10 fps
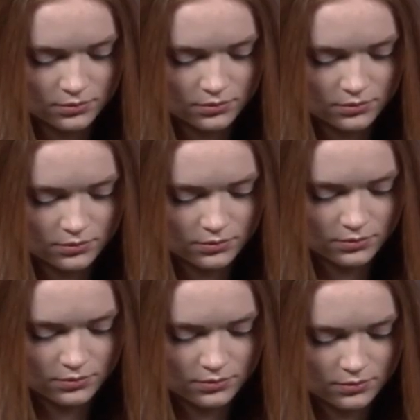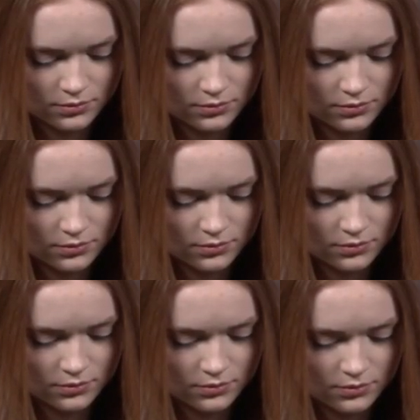
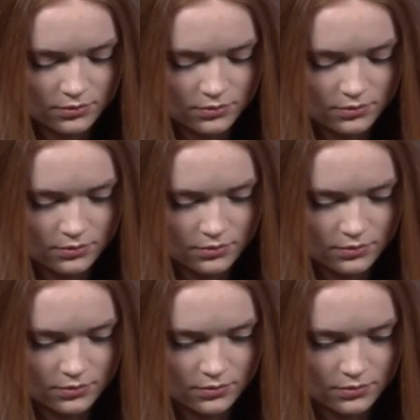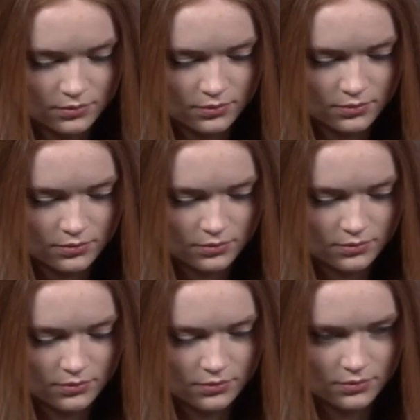
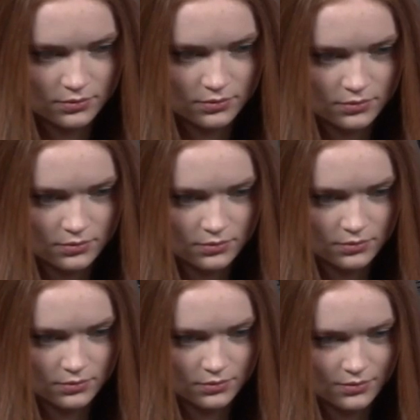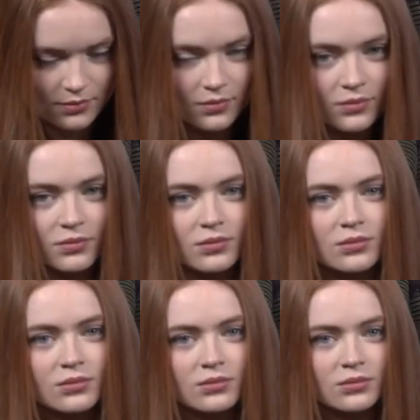
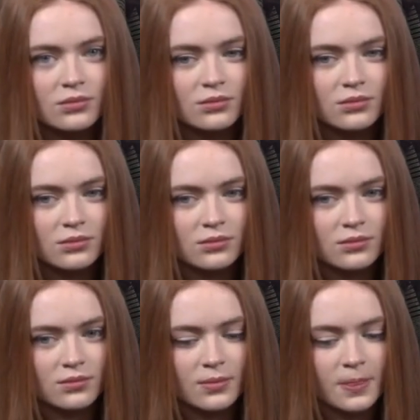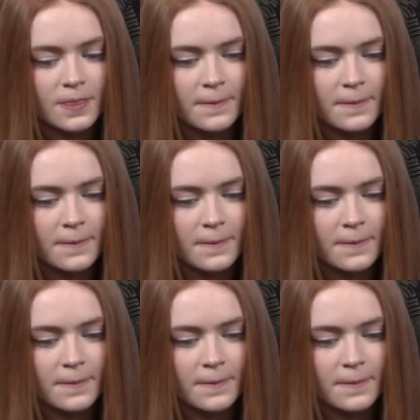(silent)